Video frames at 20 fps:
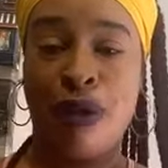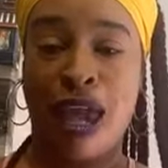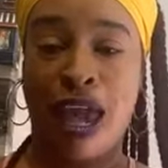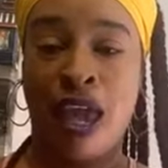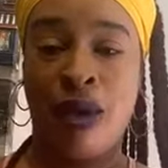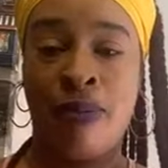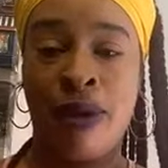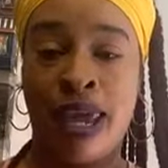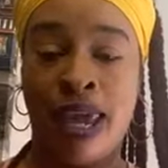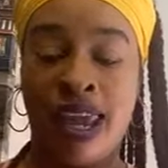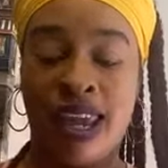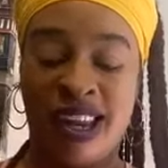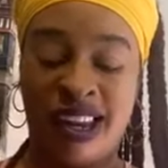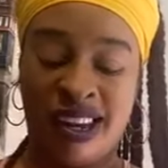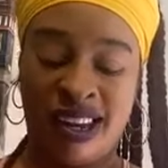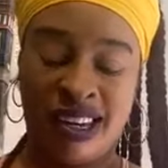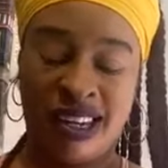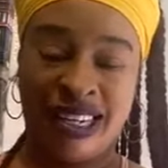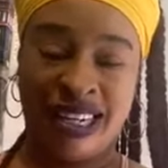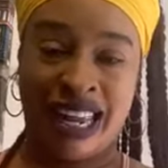baby
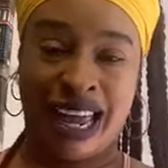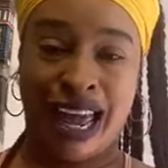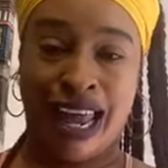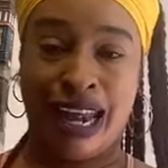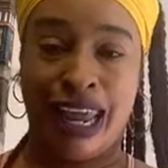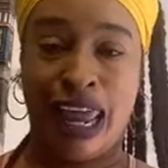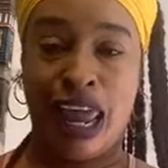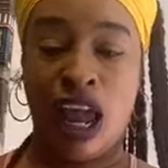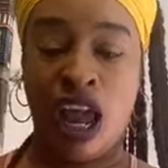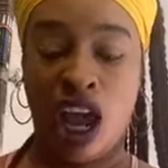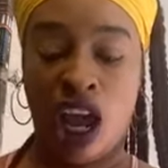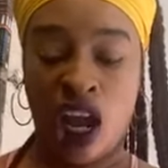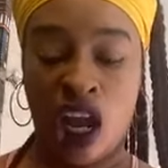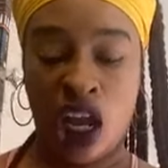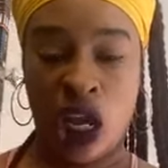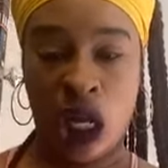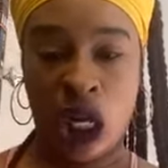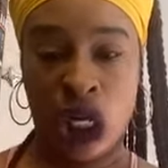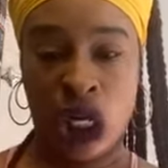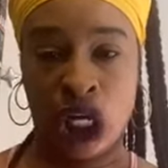daddy
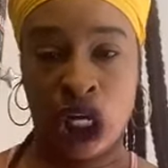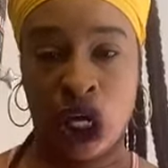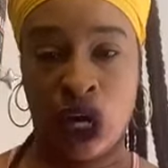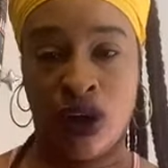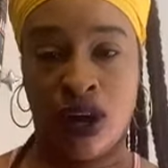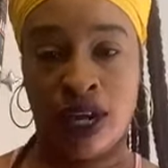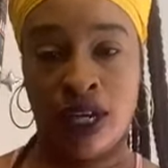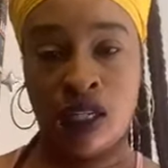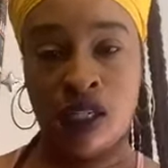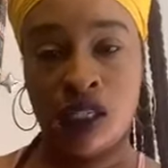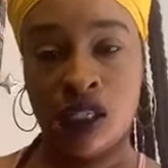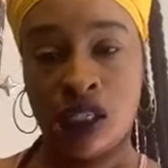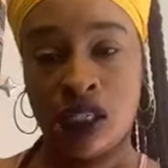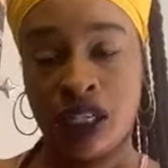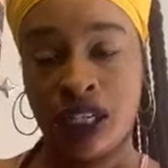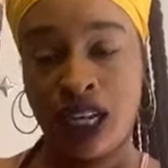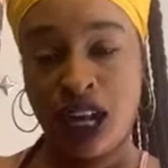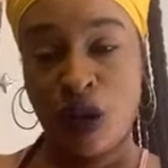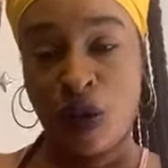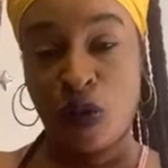gone.
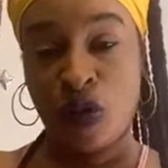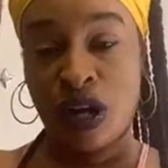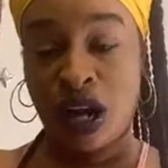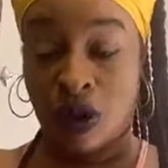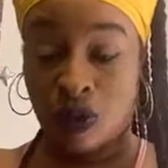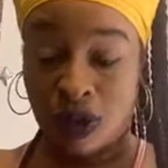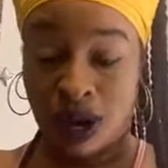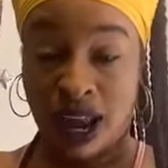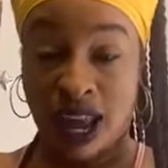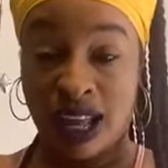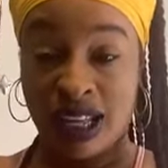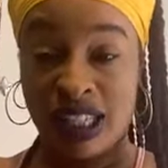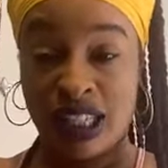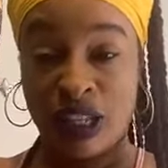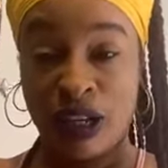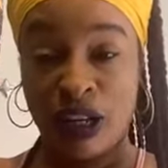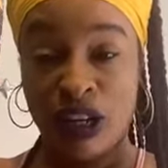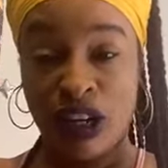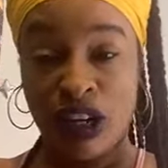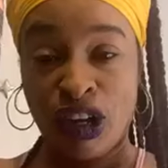No, what
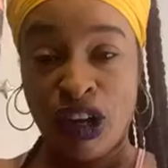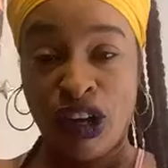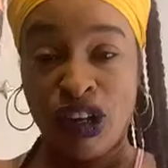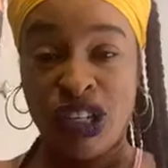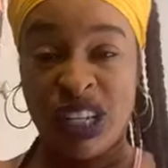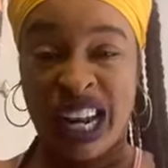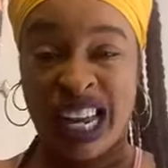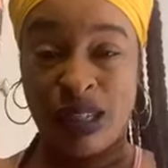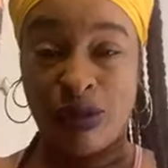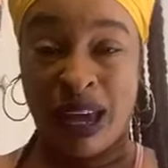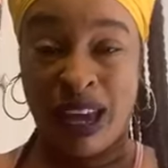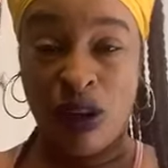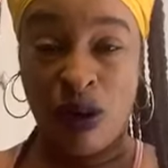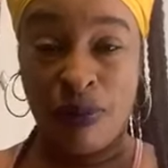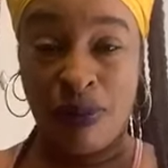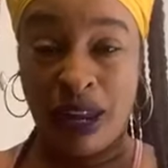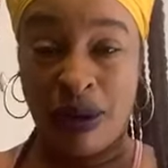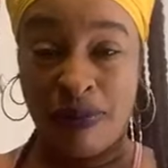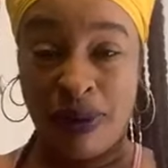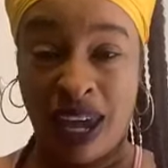else? So that's why
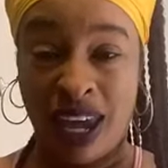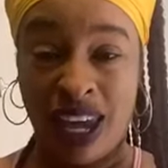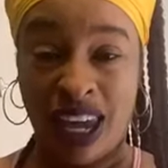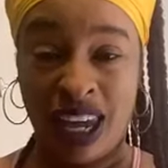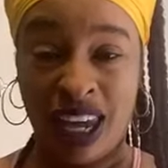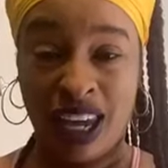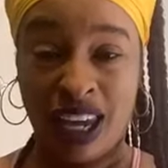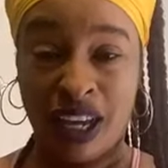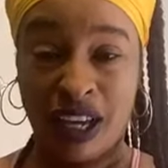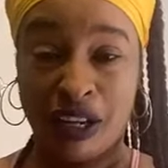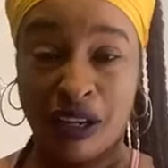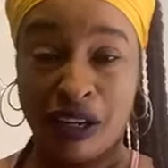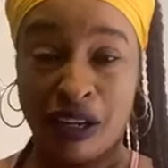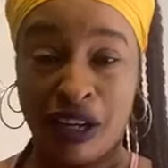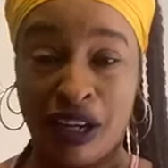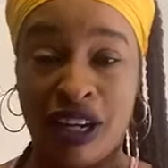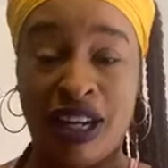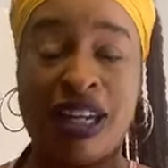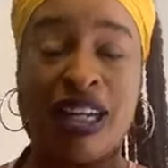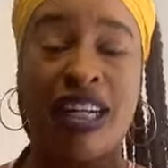you won't beat me?
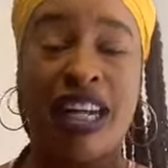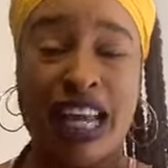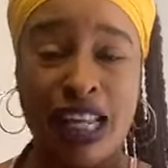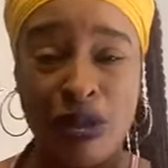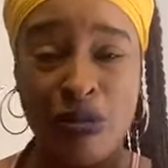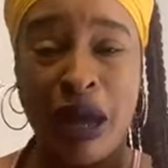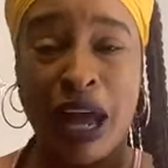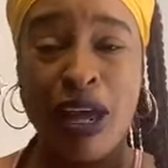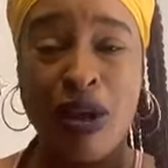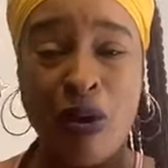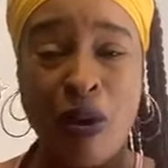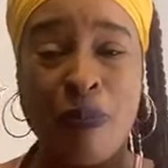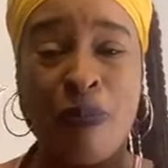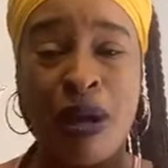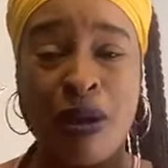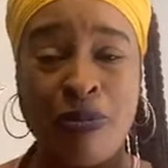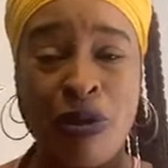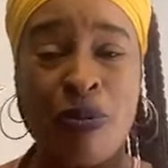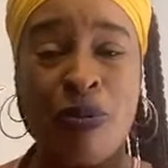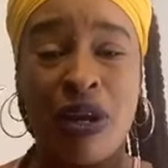That's why you
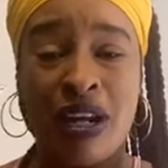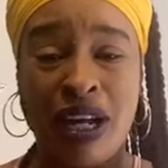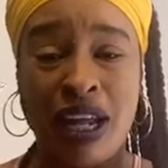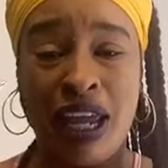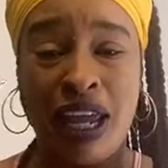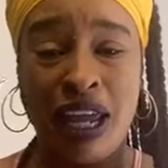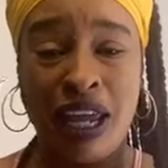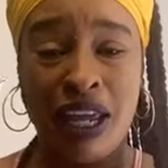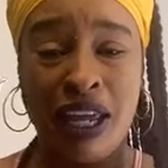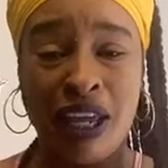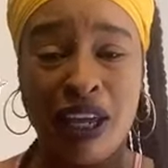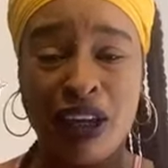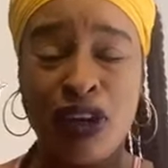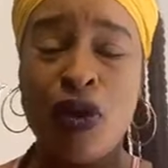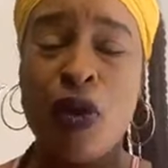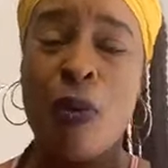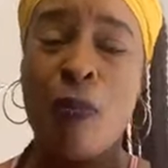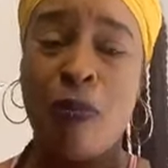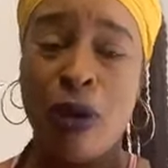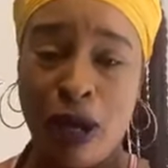won't beat me, Wendy?
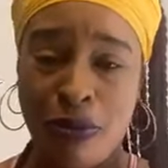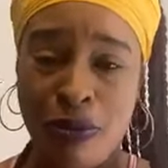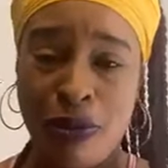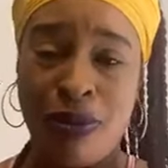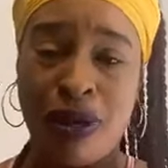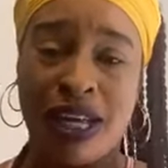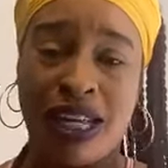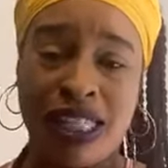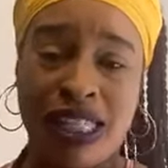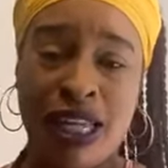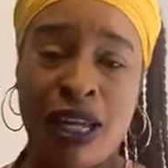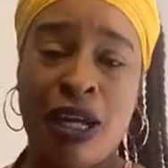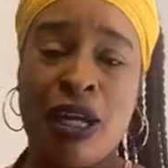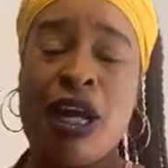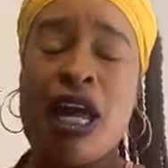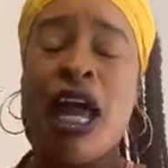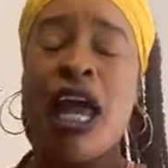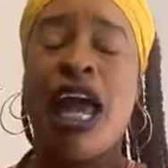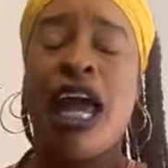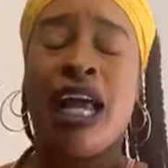You won't beat me because
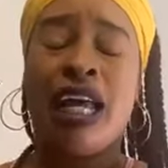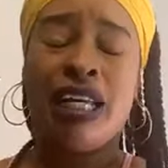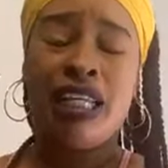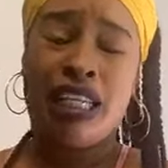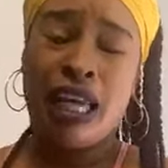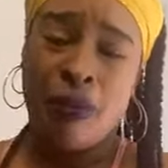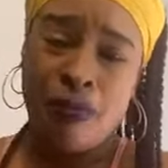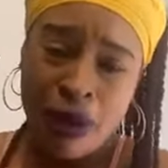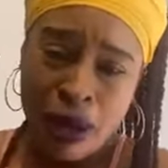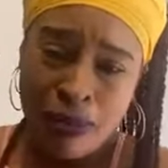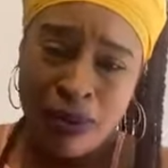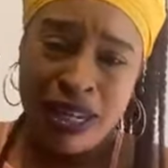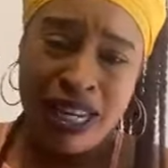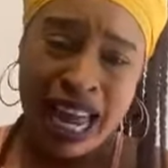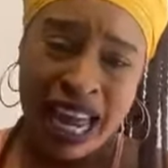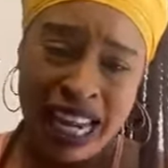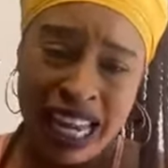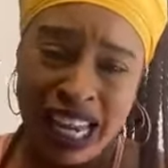your baby